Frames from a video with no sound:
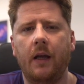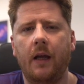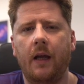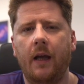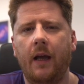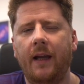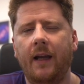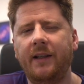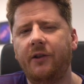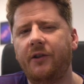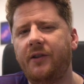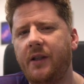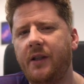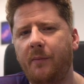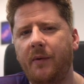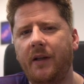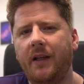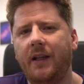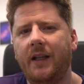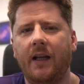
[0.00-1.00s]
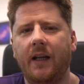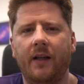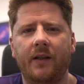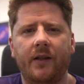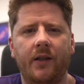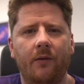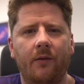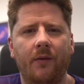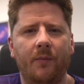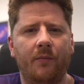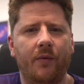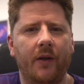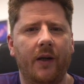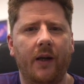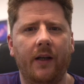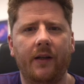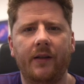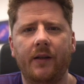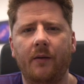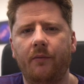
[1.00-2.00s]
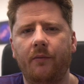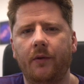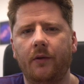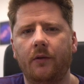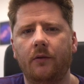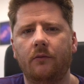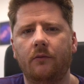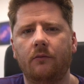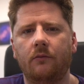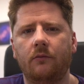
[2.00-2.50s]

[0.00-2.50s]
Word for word: And it used to be the answer was pretty simple.